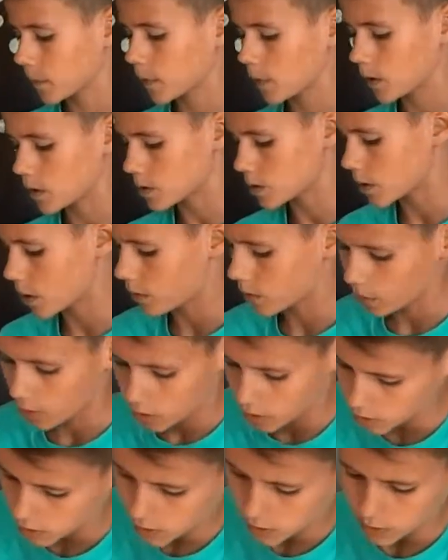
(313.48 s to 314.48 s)
because I
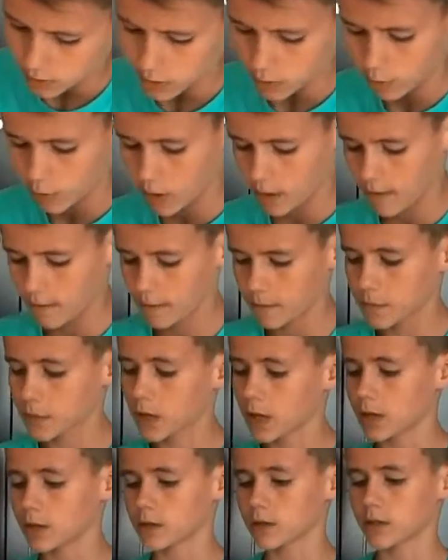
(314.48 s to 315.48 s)
thought I said it somewhere.
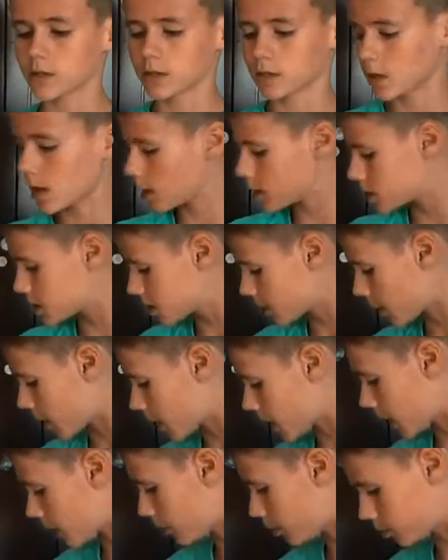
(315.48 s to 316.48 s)
Okay, so this is the
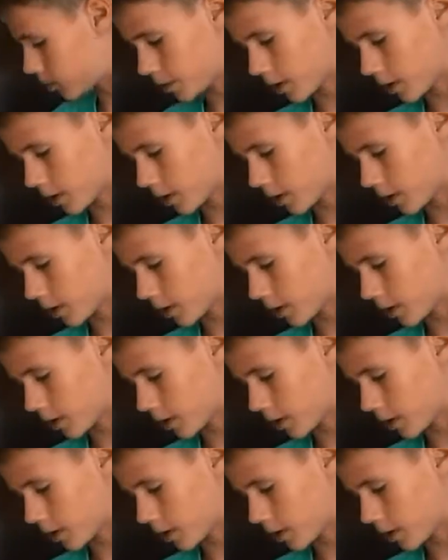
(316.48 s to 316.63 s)
HDMI cable,